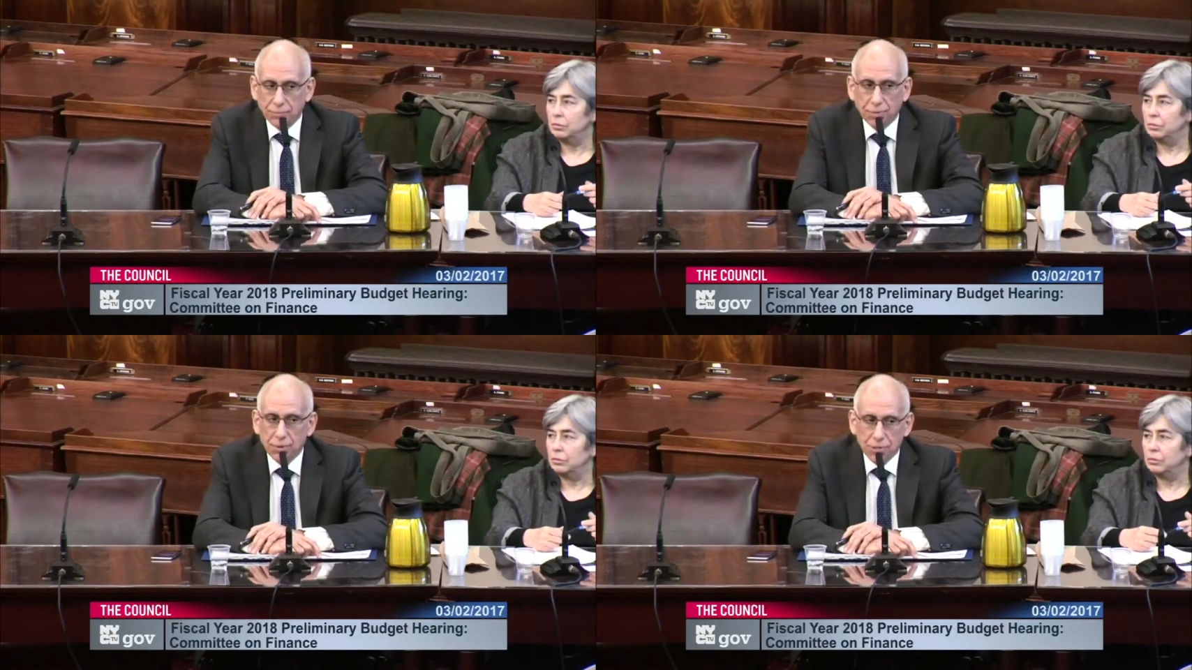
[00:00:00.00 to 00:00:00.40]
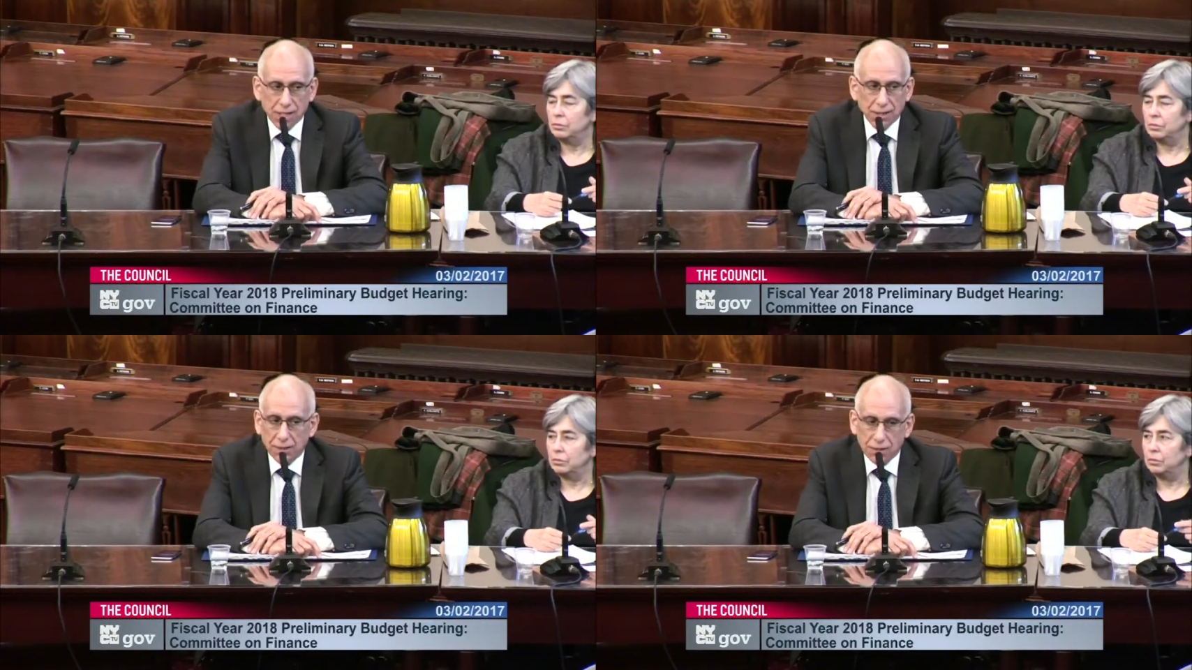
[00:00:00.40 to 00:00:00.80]
Speaker 1: There's
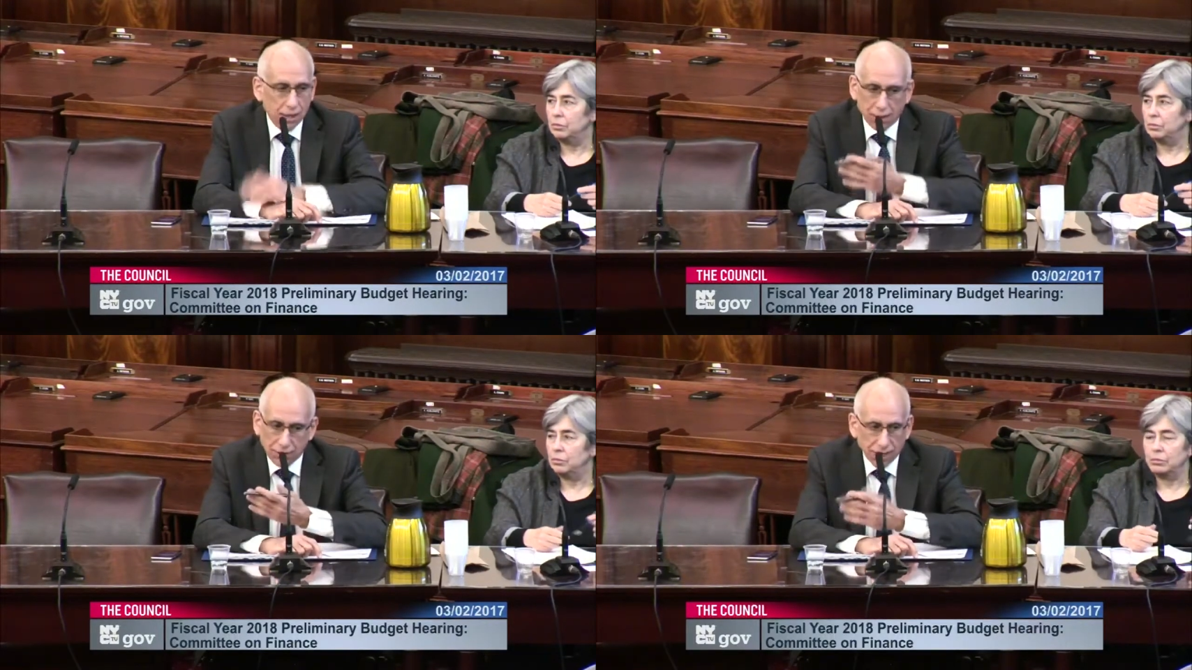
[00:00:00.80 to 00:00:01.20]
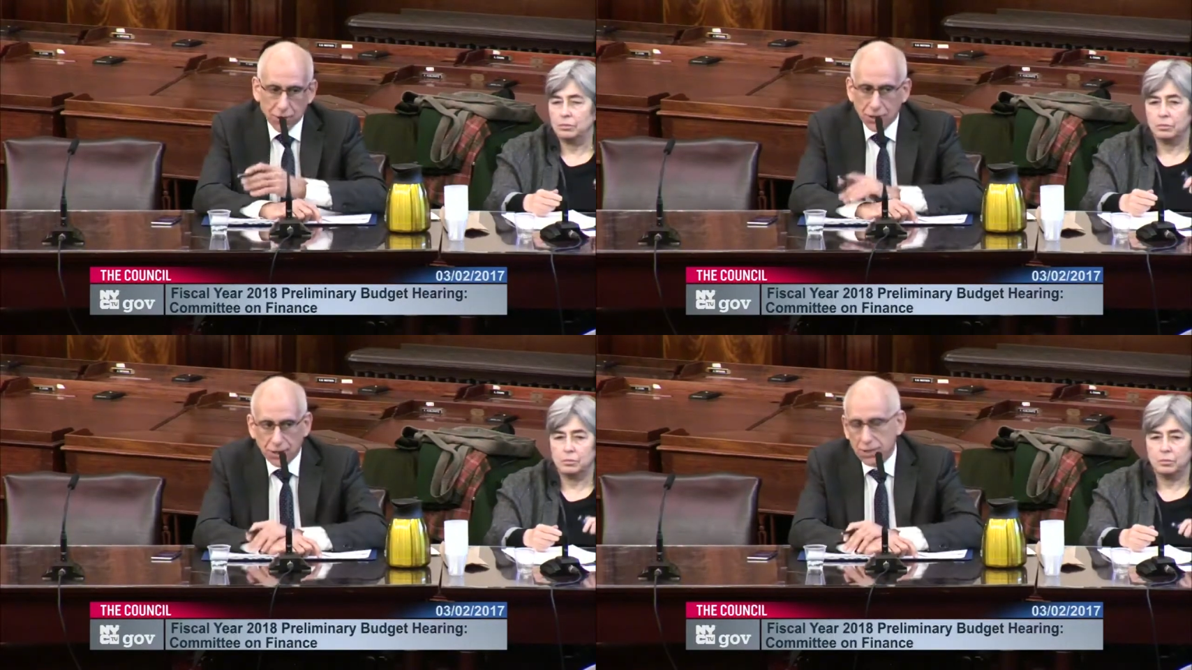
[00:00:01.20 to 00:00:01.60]
not. As, I'll
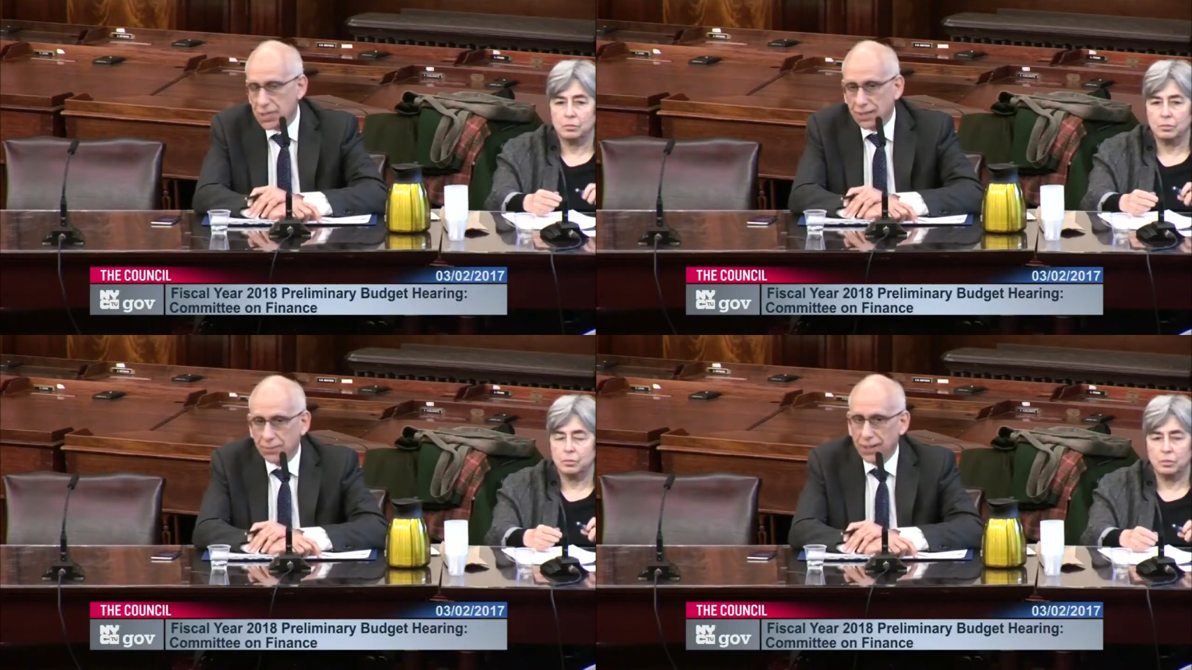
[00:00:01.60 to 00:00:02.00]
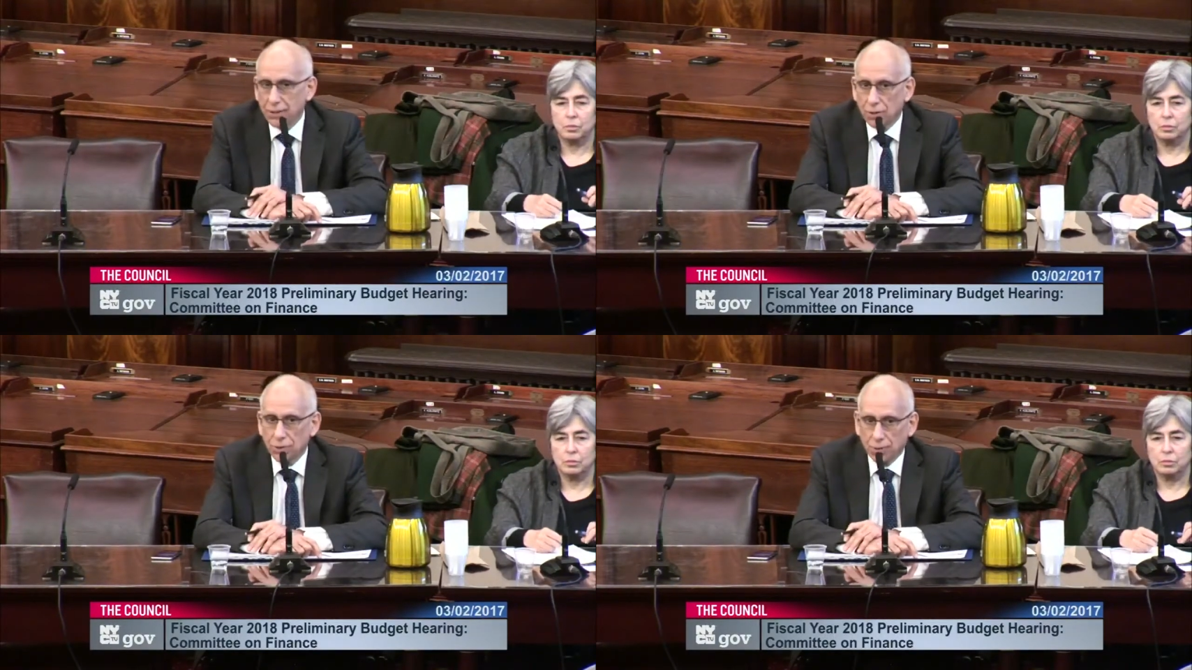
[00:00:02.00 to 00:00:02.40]
get you the exact
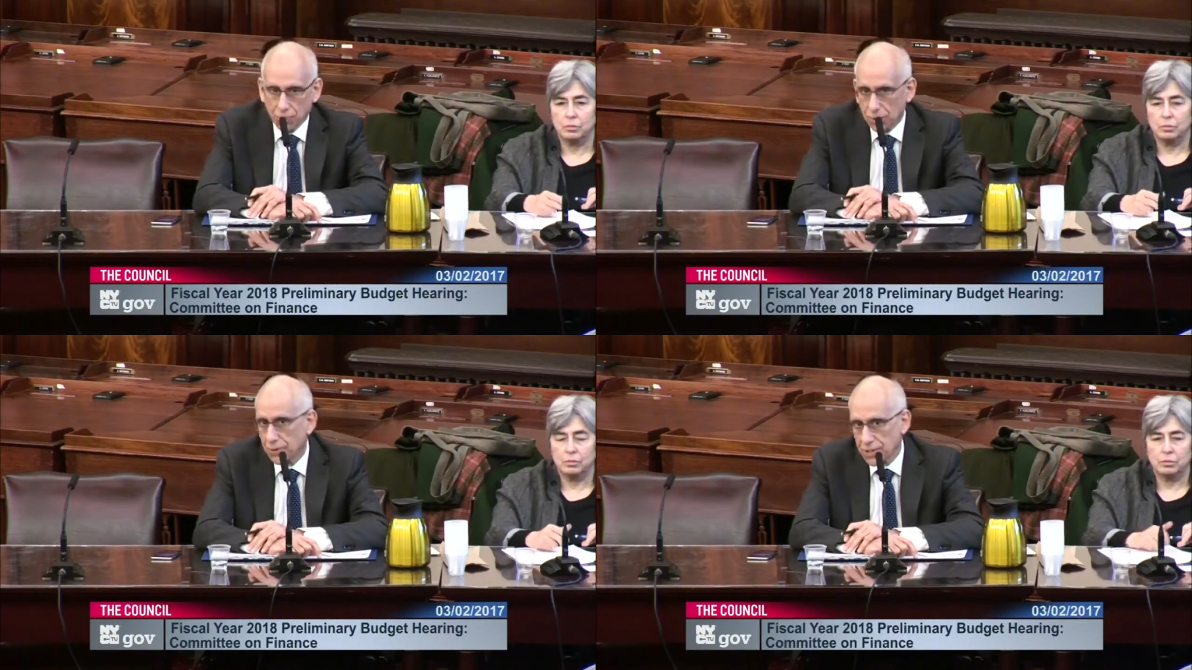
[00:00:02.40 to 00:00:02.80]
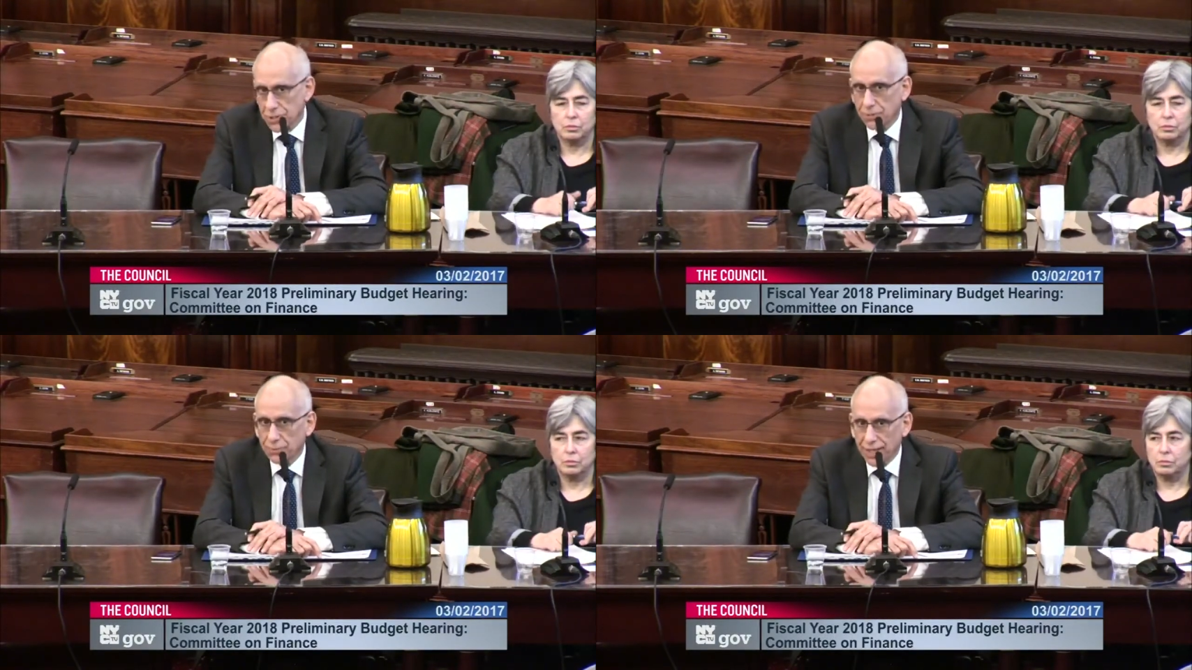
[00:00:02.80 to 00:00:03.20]
PayGo number. There is
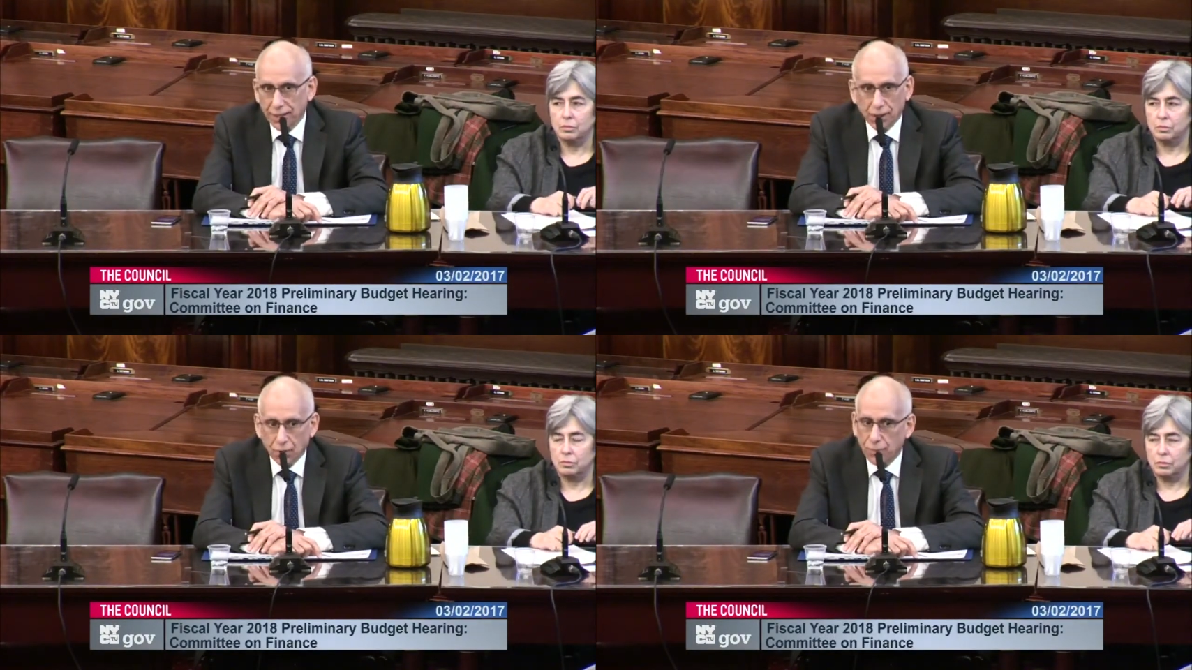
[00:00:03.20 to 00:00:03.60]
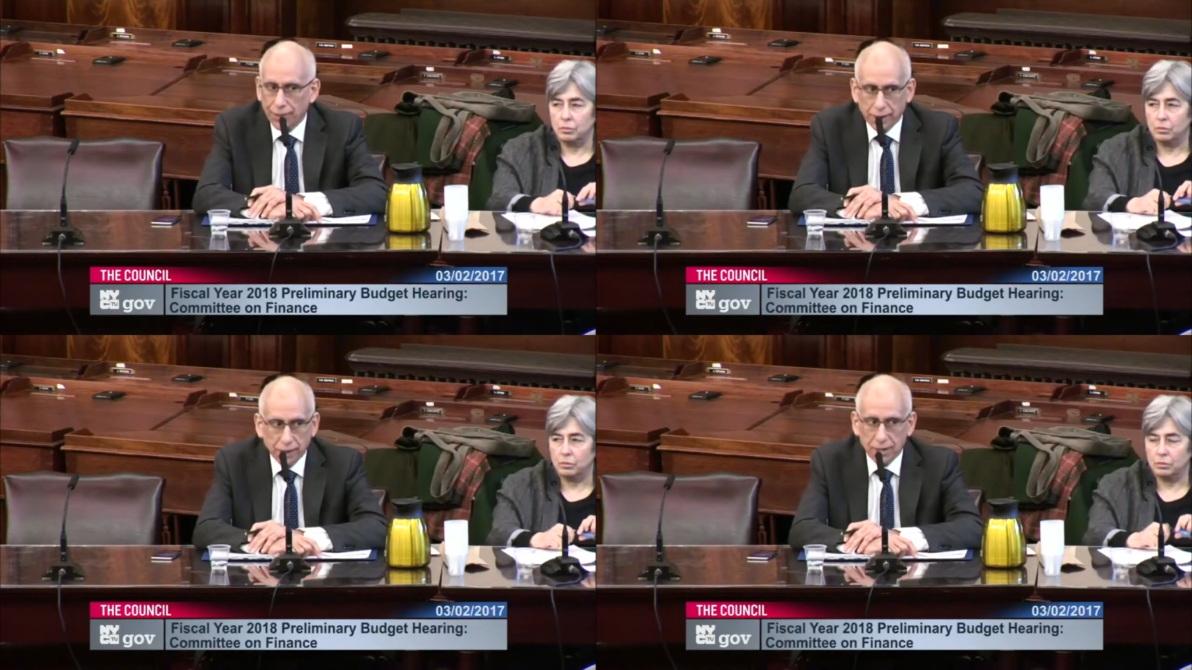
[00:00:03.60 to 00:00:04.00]
some PayGo,
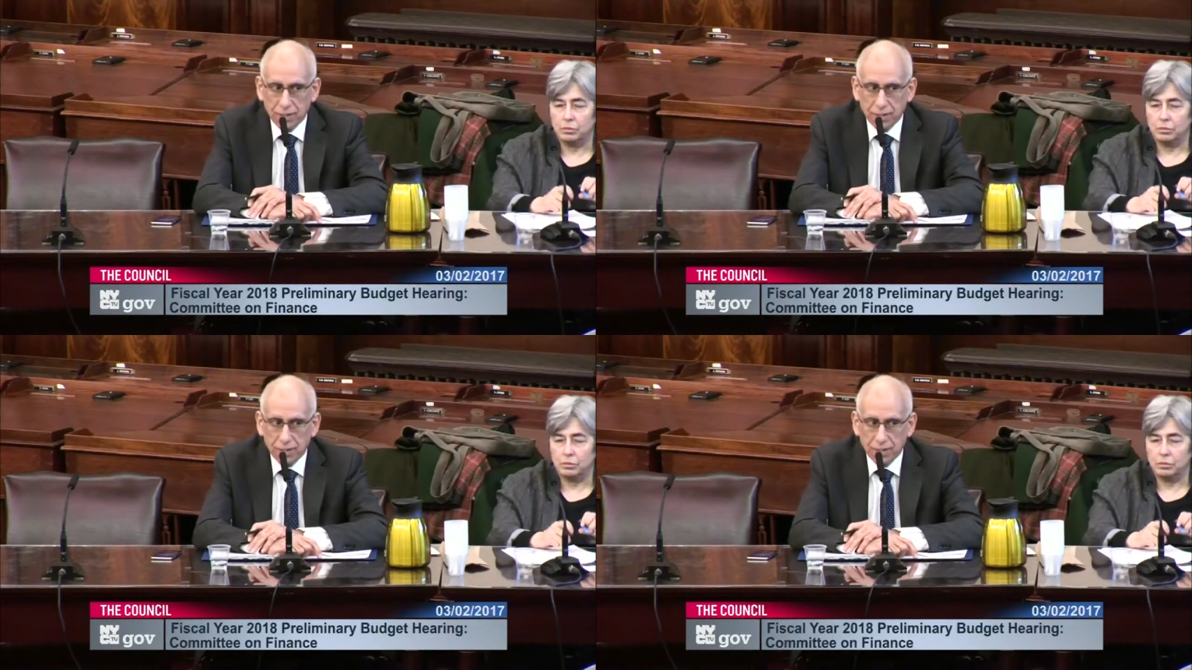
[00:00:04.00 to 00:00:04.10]
but it is